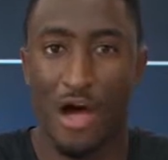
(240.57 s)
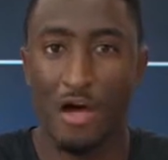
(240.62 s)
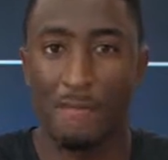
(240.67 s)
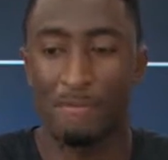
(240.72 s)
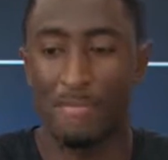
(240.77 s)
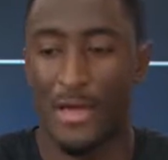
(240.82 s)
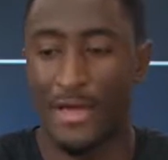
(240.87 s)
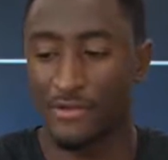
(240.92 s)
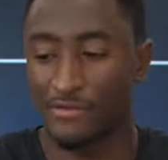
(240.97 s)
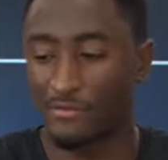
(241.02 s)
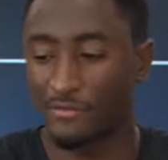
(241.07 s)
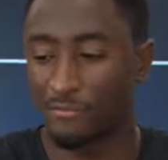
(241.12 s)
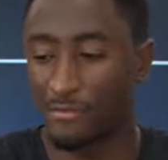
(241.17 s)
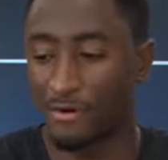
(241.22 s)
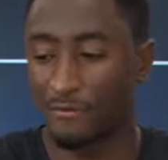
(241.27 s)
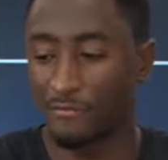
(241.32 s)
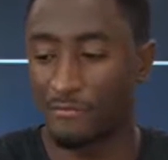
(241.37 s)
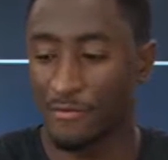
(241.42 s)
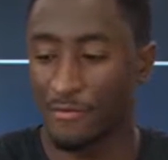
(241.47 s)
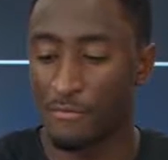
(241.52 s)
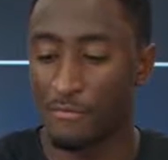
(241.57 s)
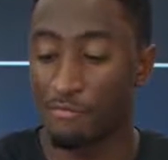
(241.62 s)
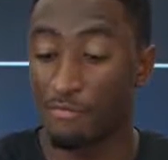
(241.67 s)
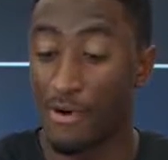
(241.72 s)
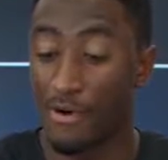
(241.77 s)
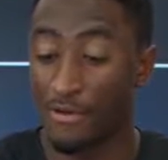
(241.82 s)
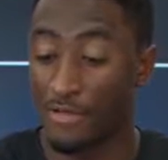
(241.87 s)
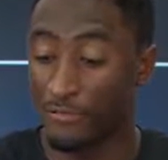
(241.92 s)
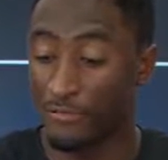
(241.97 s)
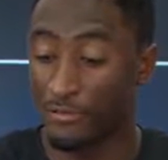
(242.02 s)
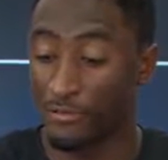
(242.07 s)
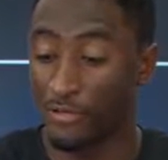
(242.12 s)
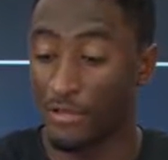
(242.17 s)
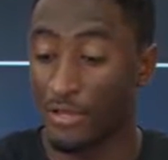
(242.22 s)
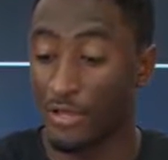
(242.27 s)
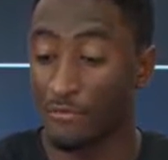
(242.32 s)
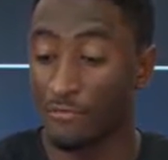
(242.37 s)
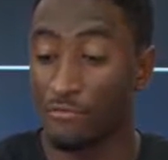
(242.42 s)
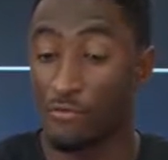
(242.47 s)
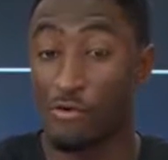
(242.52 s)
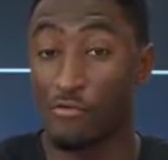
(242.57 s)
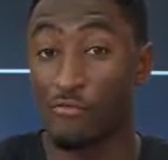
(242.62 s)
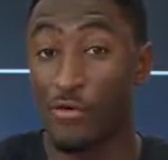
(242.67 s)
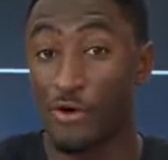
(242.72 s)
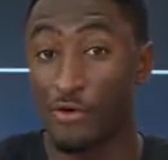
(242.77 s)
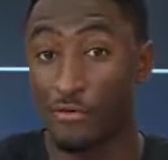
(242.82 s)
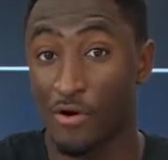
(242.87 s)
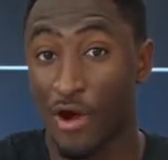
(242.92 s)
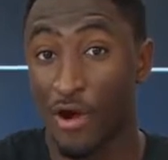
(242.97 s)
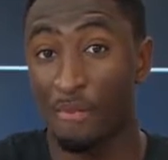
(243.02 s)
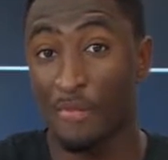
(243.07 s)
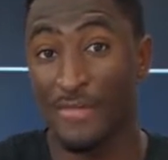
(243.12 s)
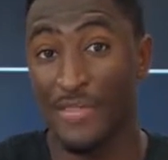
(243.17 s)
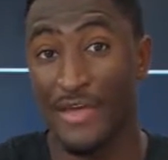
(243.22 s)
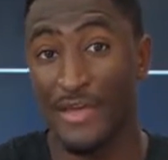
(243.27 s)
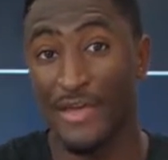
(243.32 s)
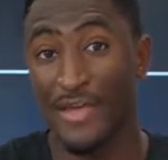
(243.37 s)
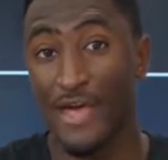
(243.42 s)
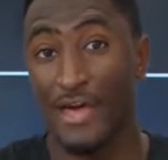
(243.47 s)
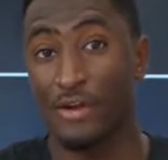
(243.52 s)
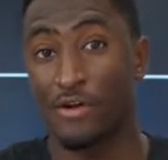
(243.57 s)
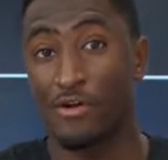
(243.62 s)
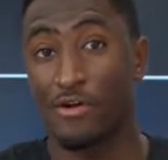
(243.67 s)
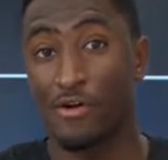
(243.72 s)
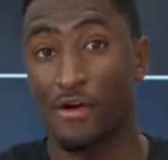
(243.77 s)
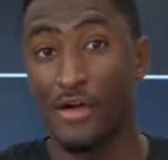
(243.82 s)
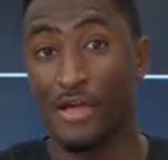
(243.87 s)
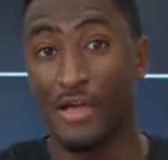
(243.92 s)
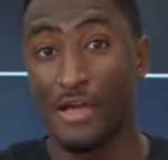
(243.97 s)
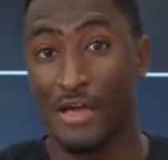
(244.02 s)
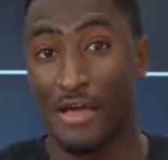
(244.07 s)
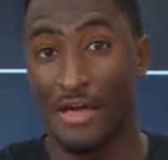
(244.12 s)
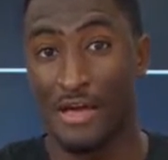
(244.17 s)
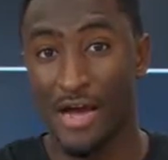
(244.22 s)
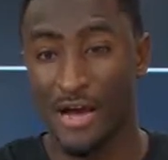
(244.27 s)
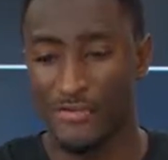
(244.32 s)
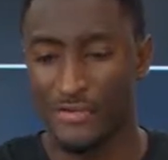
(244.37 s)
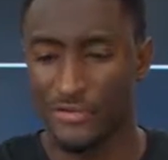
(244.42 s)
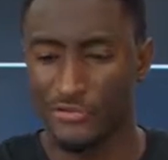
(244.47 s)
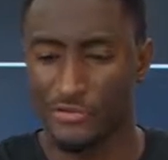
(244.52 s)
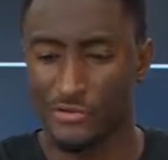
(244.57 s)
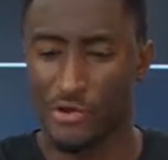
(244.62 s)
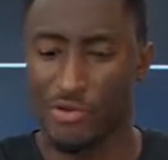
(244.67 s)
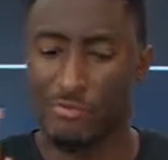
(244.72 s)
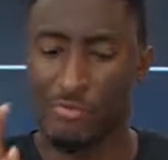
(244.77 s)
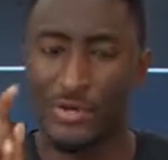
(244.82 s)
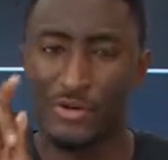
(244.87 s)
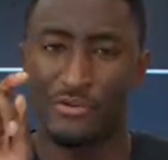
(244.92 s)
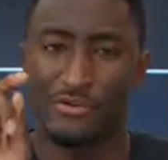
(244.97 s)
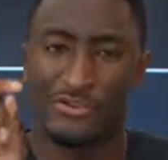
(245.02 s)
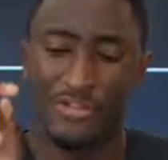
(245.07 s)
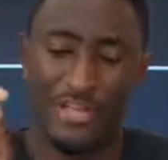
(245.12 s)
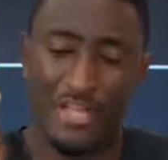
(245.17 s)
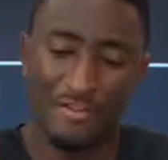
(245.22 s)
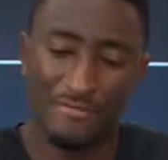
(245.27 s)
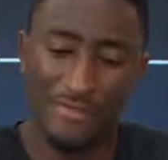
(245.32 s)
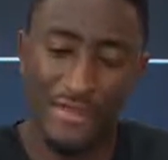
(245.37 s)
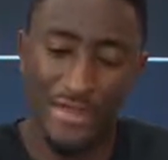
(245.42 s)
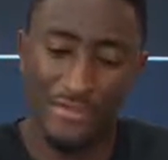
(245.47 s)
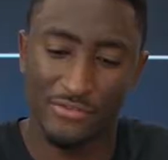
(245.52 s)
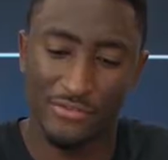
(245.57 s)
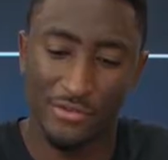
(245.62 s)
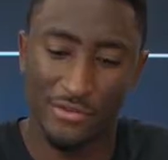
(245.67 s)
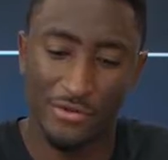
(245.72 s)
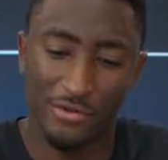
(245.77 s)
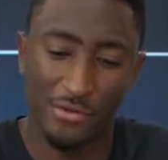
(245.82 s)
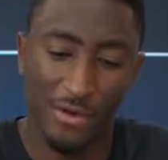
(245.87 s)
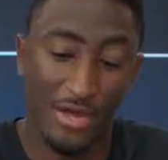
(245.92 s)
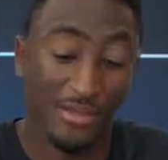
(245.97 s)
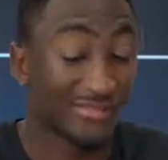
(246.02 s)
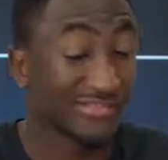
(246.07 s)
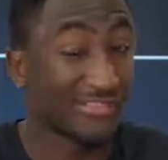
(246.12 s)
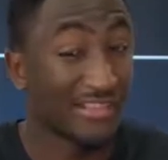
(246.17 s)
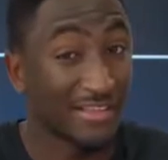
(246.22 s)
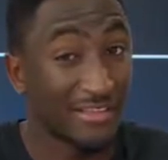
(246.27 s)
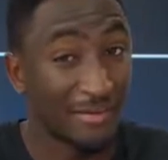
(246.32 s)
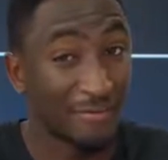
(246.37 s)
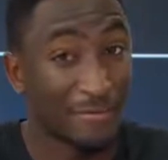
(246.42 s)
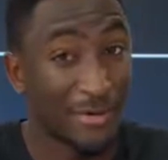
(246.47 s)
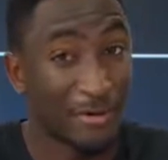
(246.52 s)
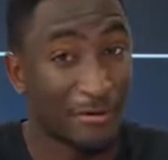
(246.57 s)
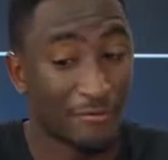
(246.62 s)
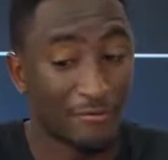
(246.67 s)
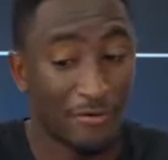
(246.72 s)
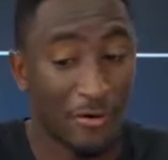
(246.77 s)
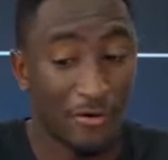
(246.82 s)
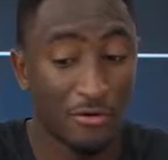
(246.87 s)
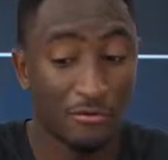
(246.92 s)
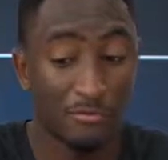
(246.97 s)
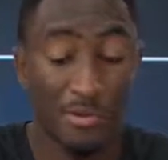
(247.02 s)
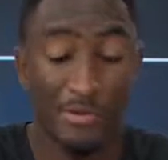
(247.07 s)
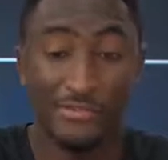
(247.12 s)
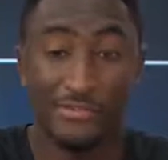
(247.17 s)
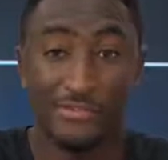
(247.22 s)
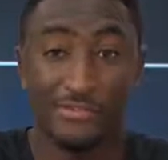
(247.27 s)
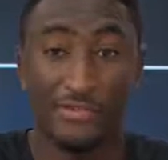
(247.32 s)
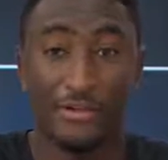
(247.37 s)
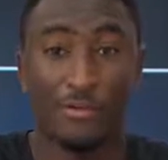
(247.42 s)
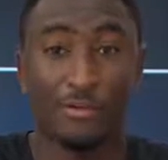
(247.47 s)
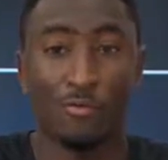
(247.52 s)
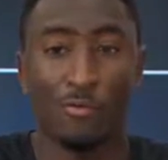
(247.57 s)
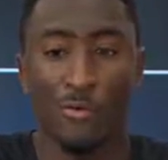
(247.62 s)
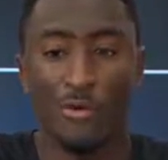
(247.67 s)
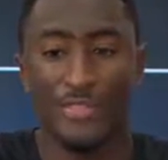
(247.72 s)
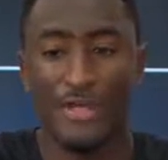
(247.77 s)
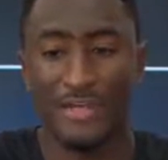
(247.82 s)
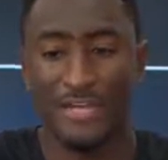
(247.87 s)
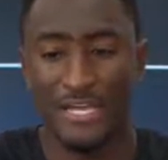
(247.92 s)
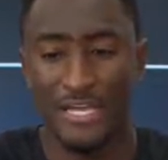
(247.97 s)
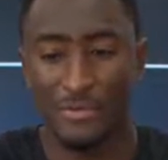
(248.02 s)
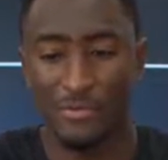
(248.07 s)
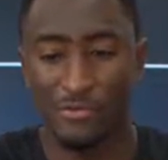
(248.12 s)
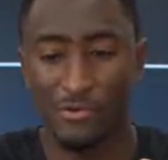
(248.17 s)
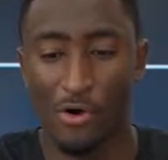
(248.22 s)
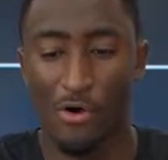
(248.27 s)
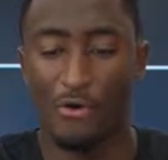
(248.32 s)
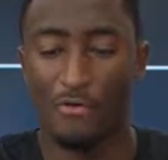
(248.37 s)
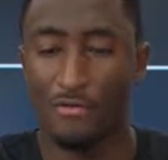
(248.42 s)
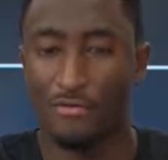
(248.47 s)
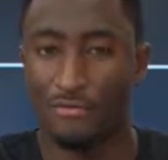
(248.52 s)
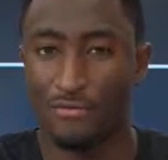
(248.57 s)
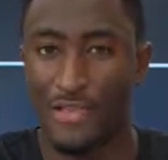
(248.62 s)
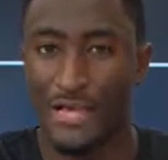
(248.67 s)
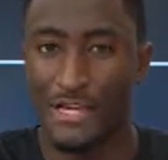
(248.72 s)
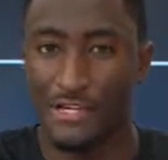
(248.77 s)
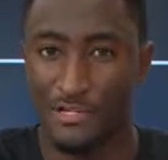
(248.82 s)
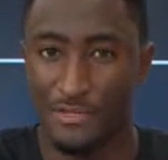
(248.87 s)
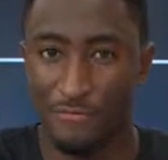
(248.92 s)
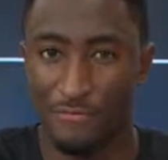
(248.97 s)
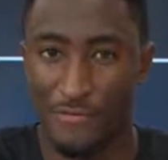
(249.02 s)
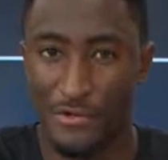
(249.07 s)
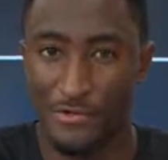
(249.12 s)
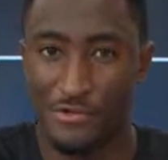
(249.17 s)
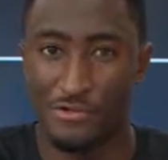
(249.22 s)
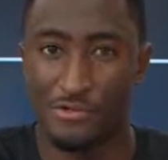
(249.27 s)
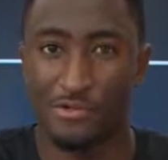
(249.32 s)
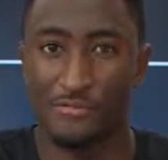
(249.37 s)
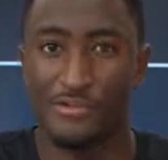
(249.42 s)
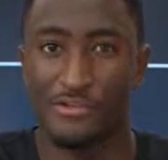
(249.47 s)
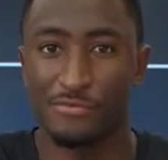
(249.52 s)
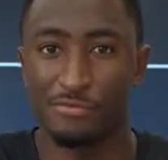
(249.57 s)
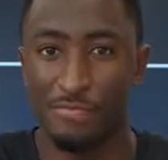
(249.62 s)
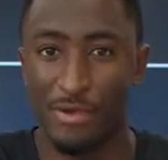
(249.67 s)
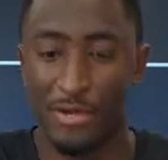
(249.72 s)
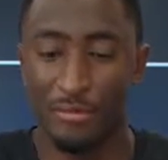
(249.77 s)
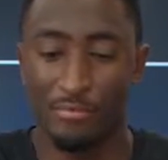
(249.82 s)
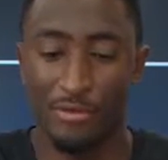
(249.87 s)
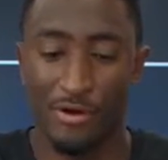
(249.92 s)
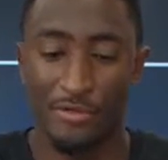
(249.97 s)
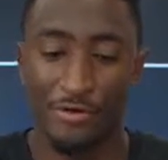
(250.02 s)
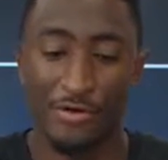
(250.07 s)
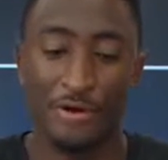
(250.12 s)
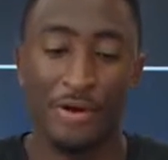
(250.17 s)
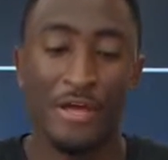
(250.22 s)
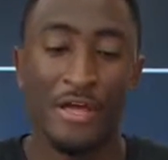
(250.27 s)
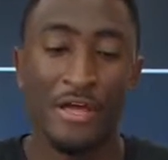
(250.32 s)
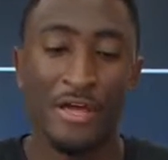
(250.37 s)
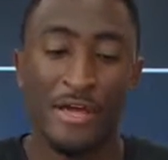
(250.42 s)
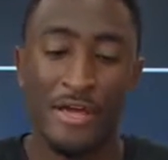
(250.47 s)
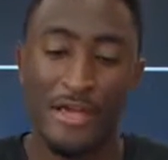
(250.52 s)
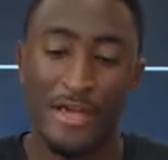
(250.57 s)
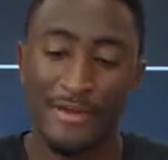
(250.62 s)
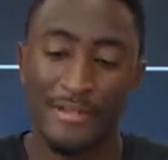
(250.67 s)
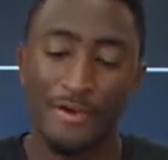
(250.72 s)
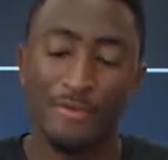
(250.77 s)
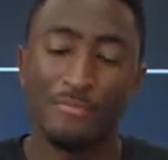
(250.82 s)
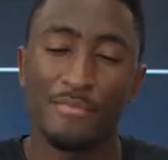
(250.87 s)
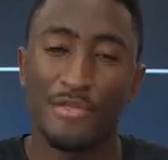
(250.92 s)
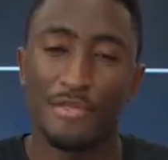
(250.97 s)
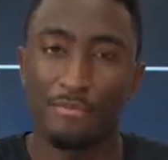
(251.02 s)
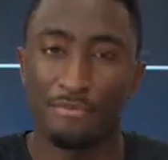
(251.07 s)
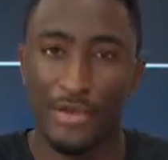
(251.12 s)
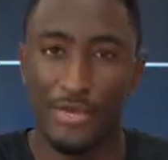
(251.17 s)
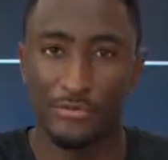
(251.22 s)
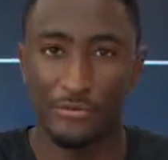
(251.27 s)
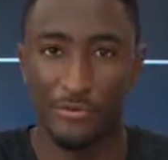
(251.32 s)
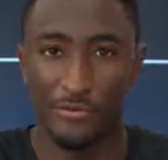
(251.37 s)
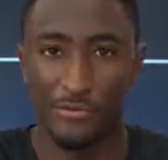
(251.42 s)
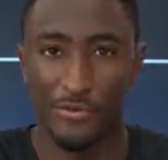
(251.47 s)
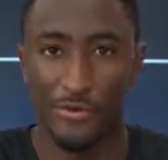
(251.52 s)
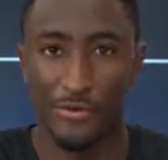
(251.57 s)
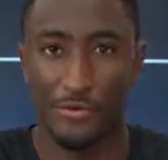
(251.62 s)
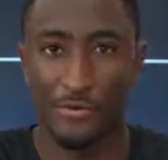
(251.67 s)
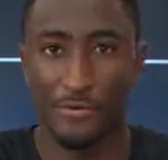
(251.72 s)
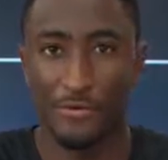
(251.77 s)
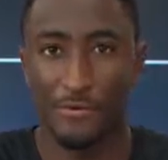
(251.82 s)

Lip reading: compact smartphone. But if you're looking for a runner-up in that category, I think it's a no-brainer to give that to a slightly bigger phone, but still one that keeps all the flagship features of its big brother, and that would be the Pixel 2.